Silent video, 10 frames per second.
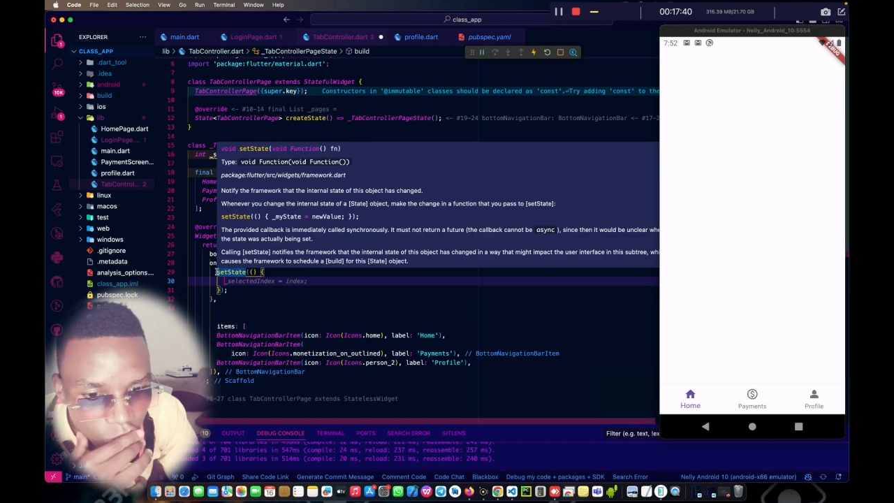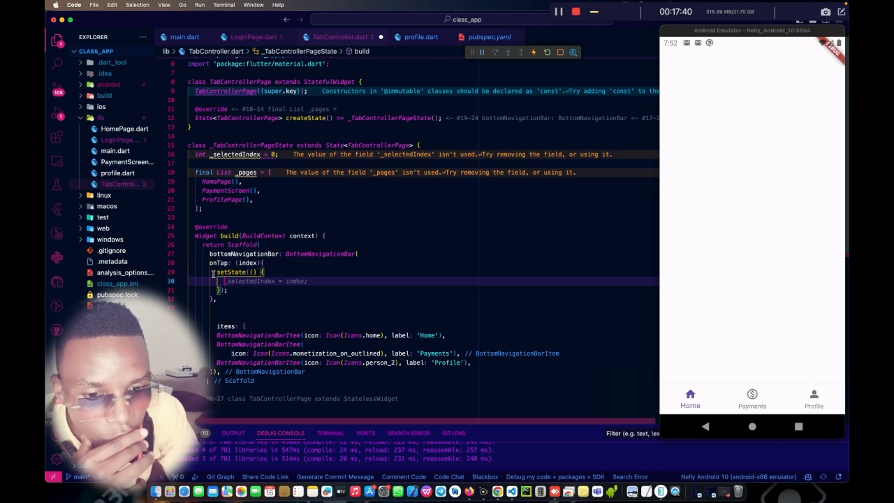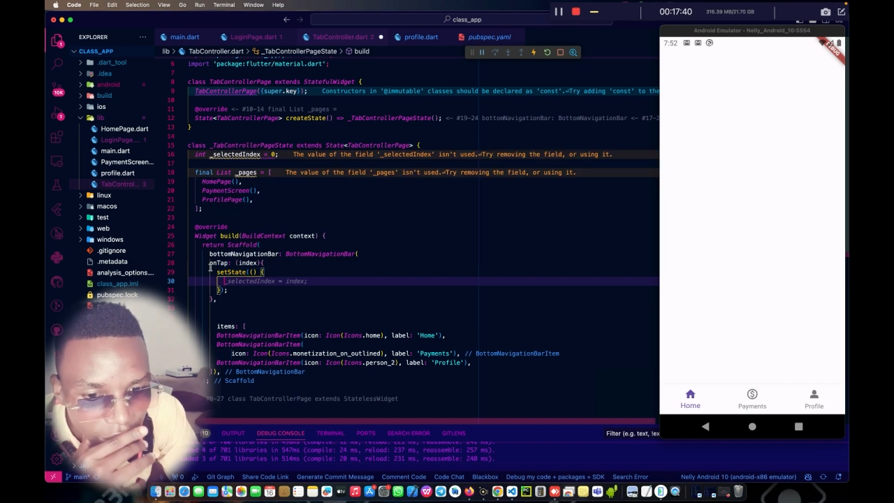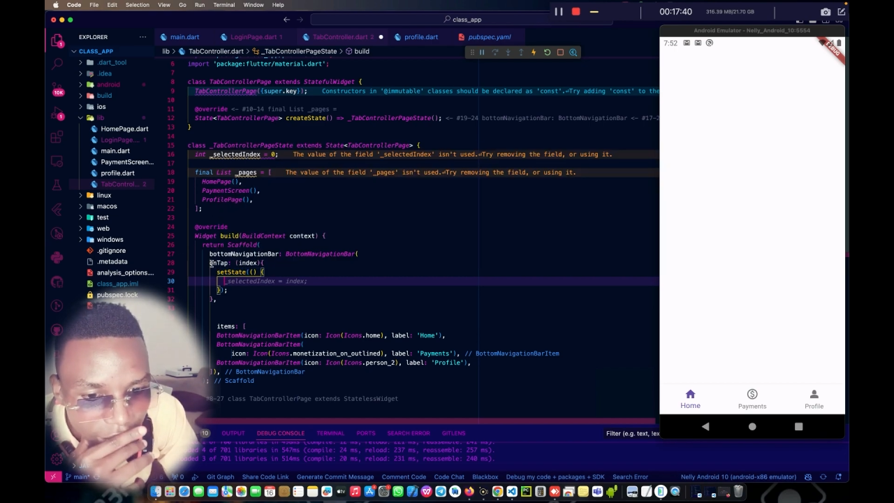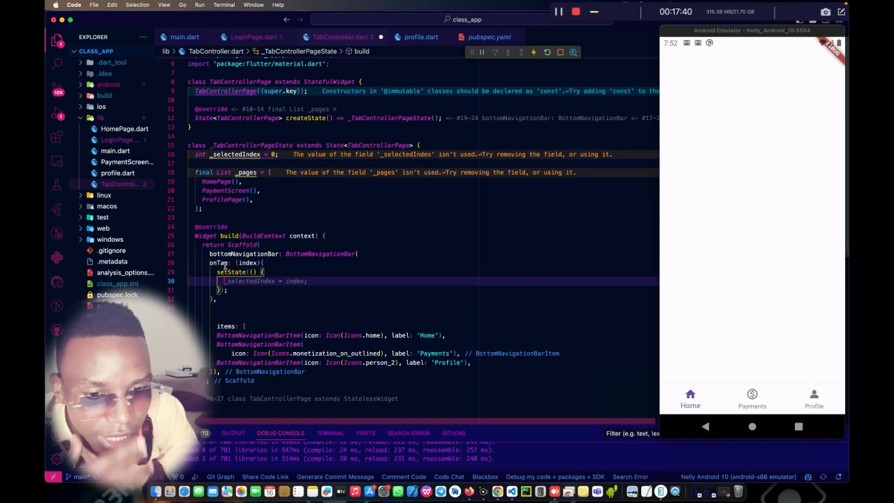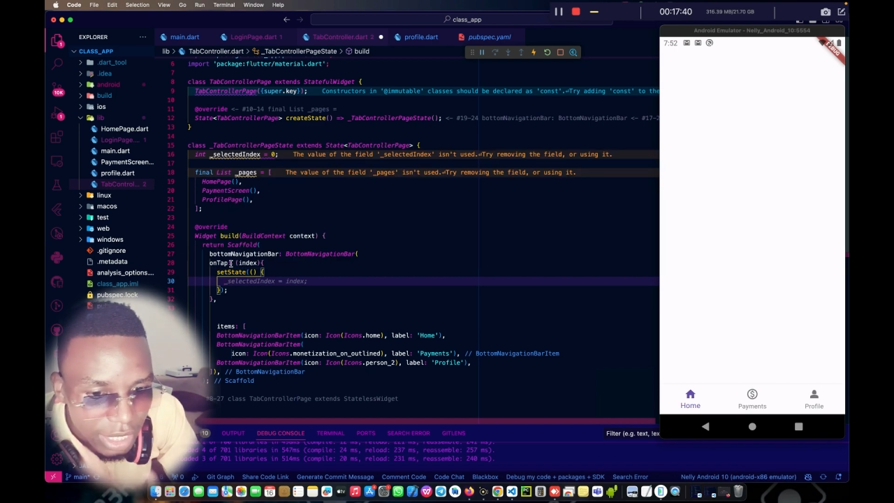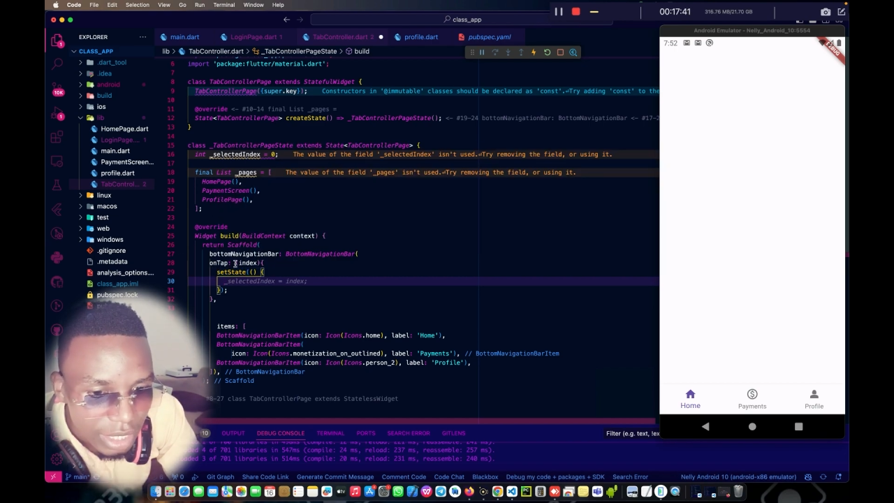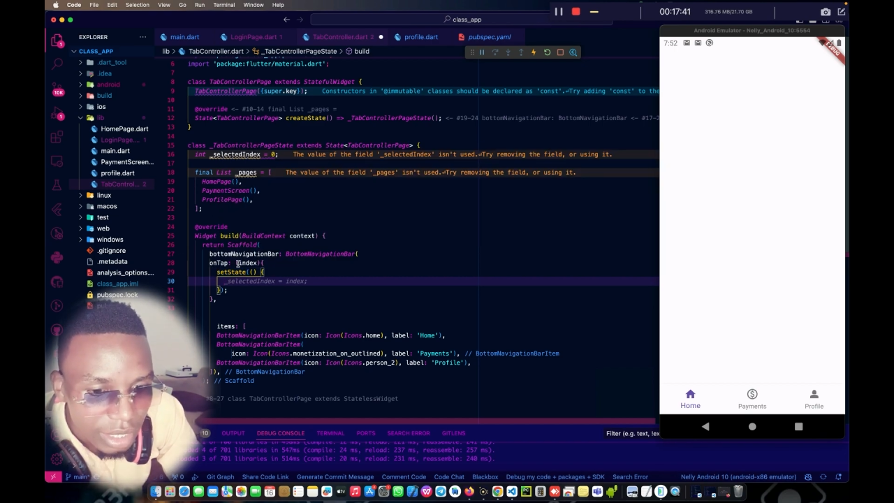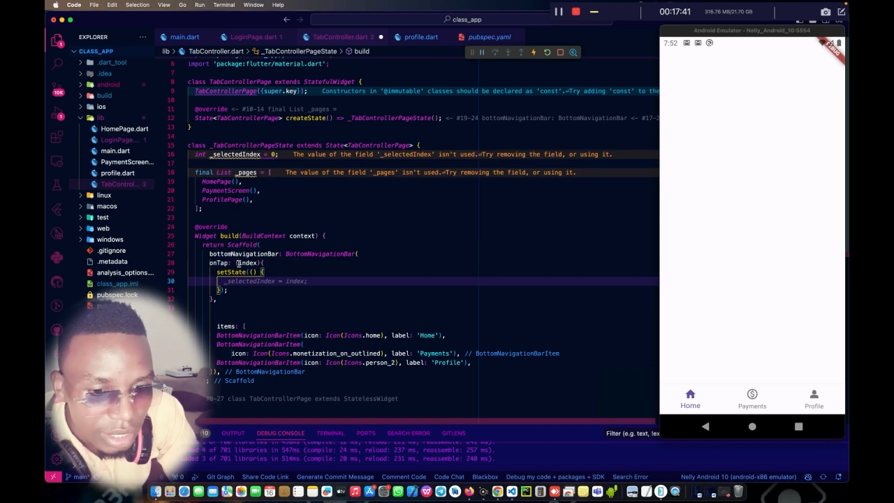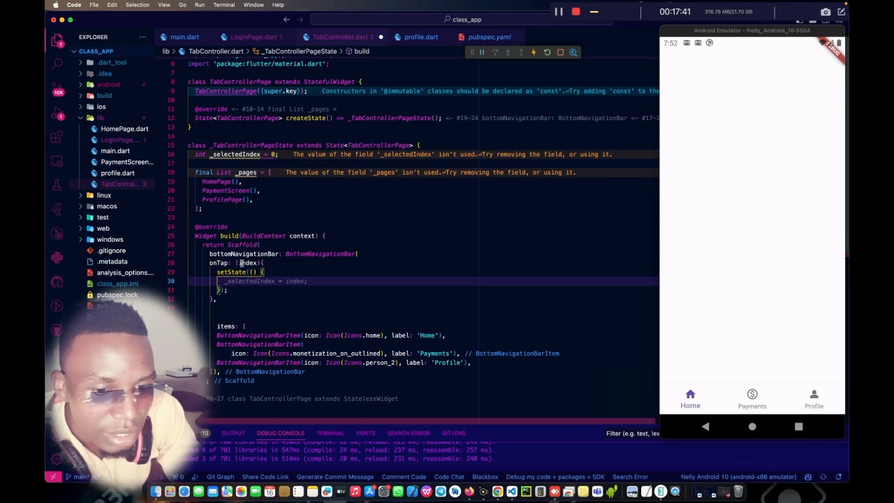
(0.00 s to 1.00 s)
when I
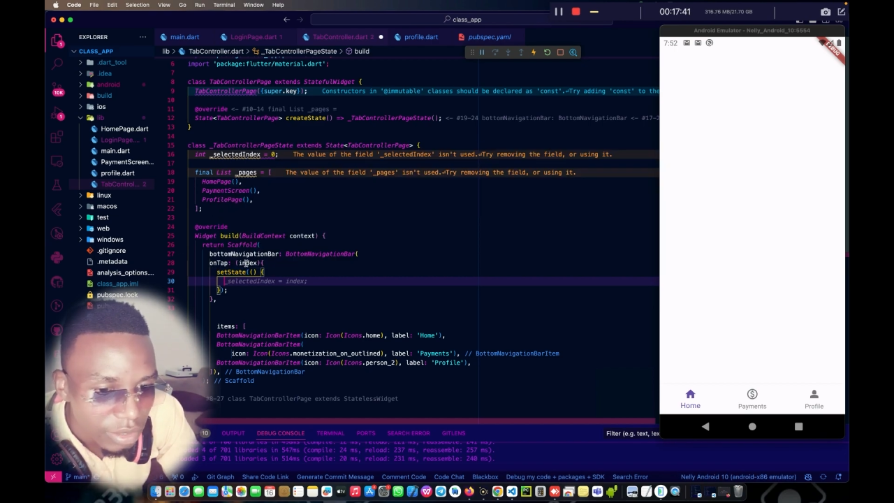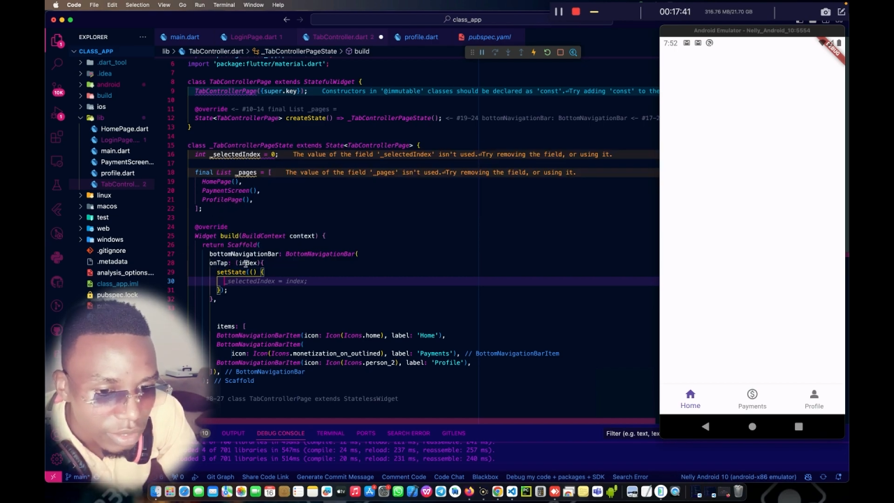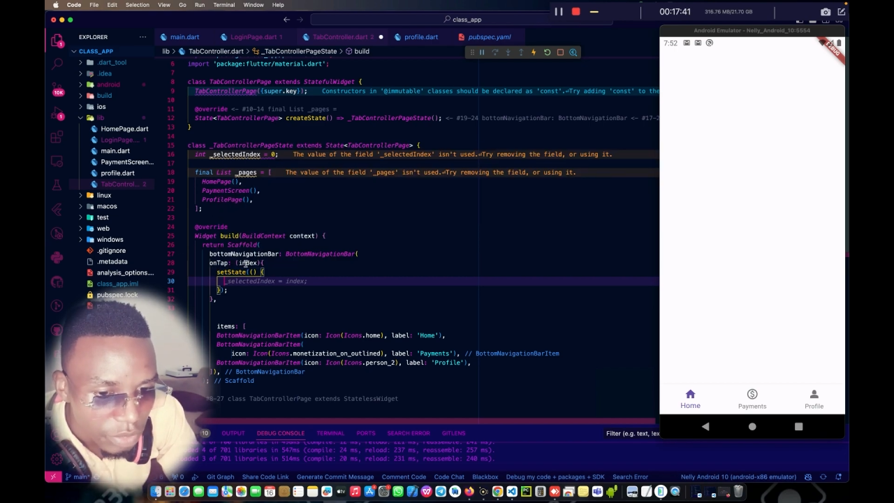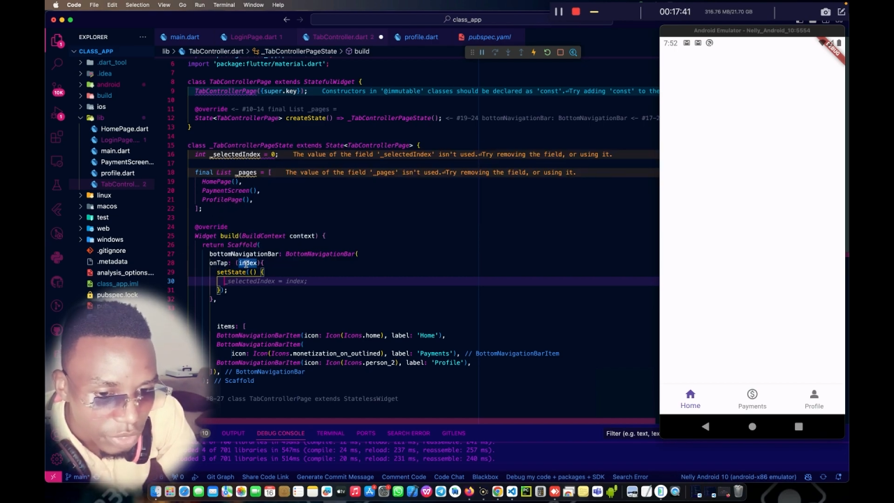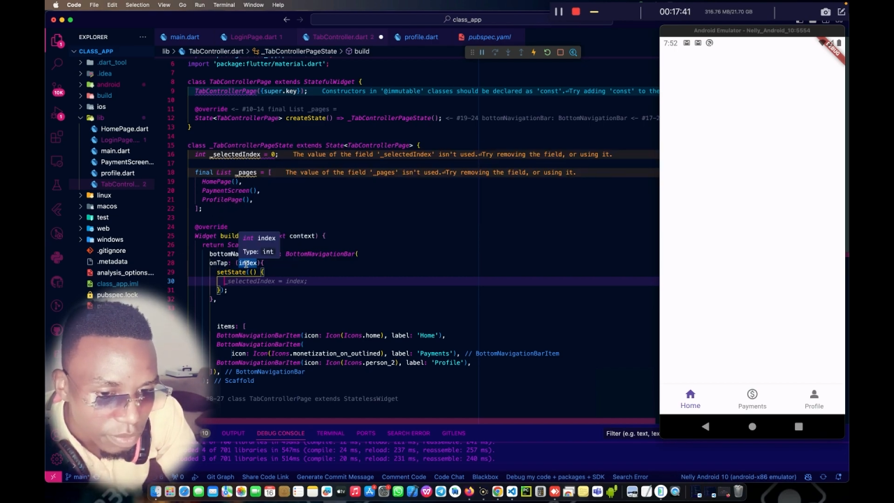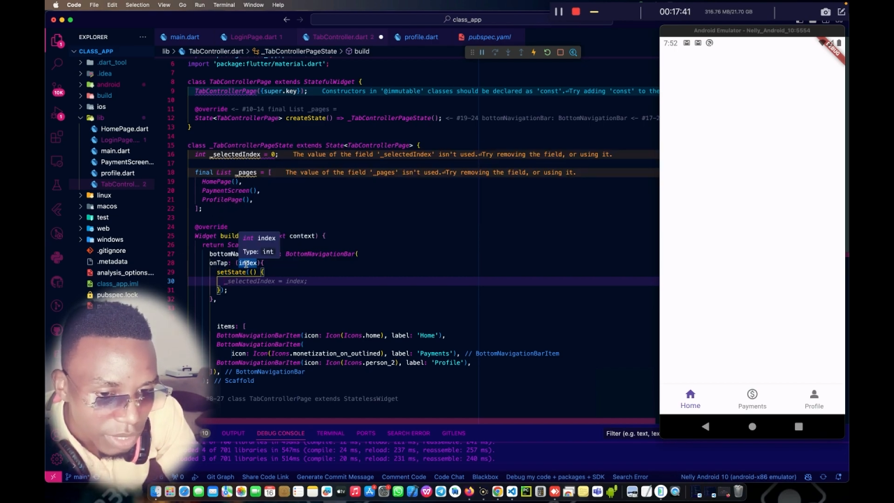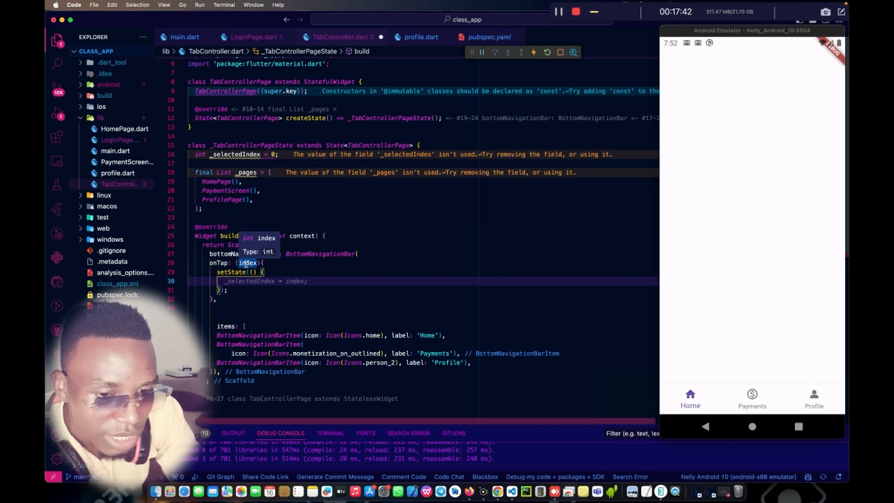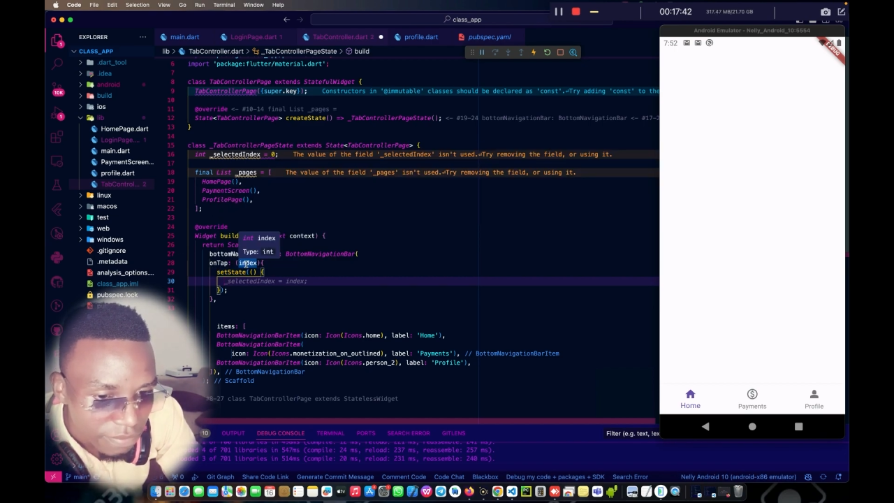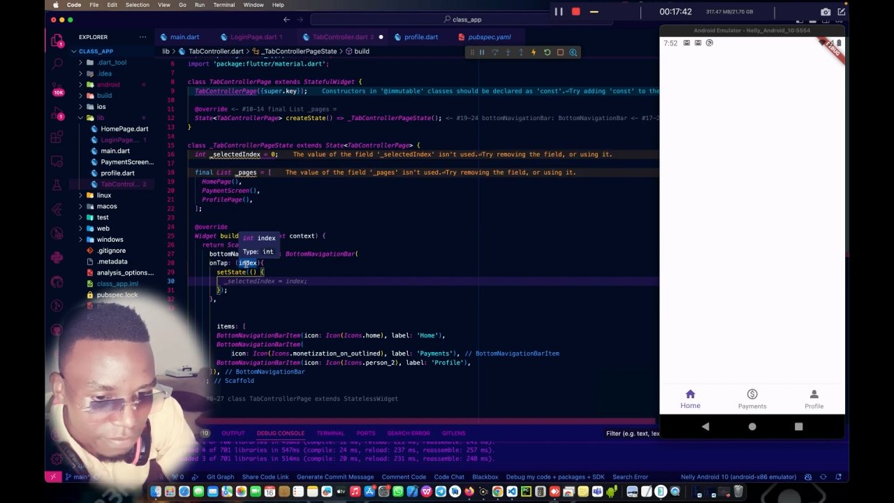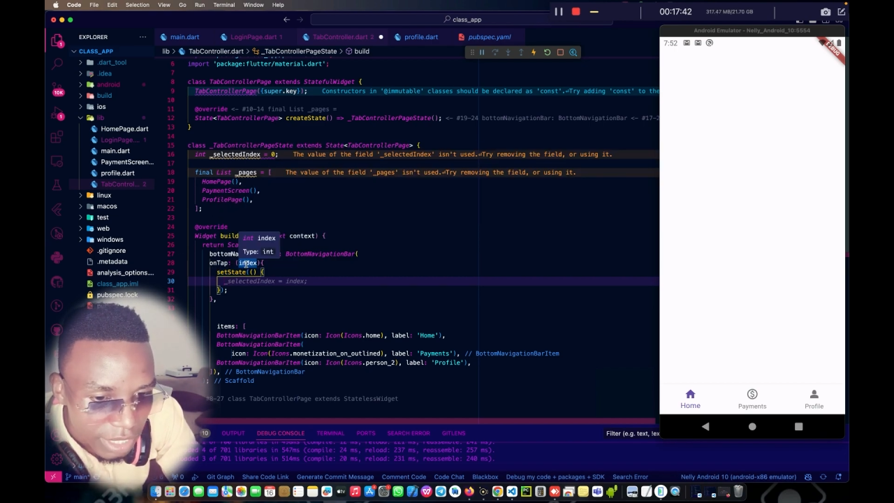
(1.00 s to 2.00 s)
click on the
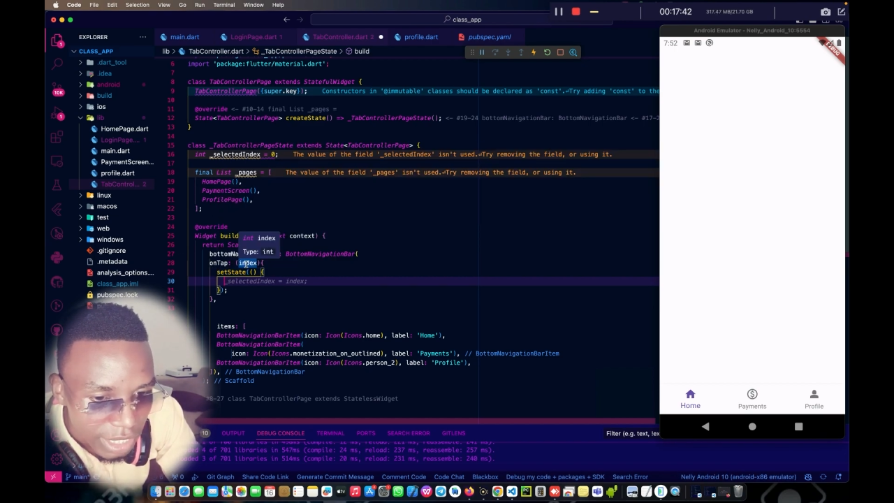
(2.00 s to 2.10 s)
respective